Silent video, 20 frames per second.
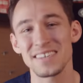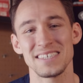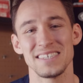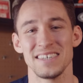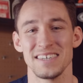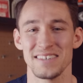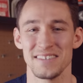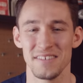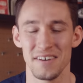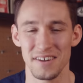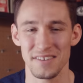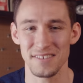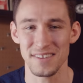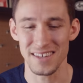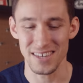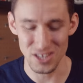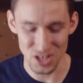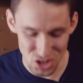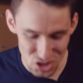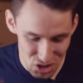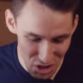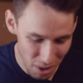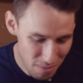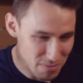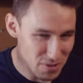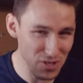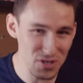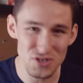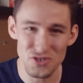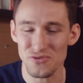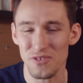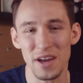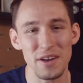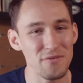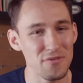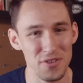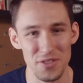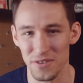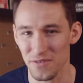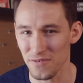the 690, jump
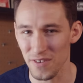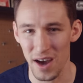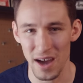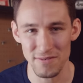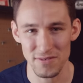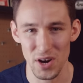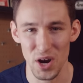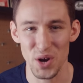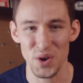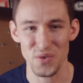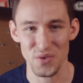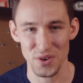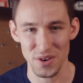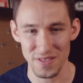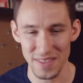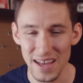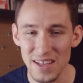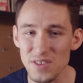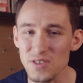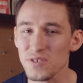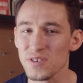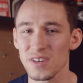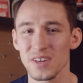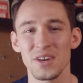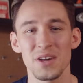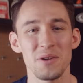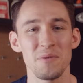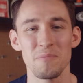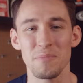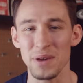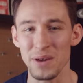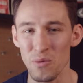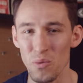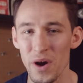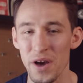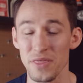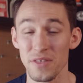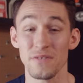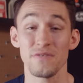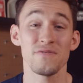straight for the 500. That's gonna be
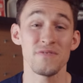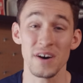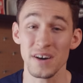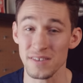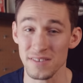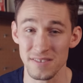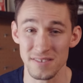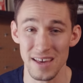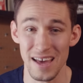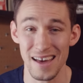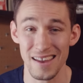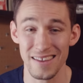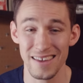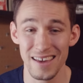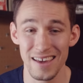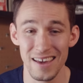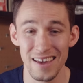where the fun's at.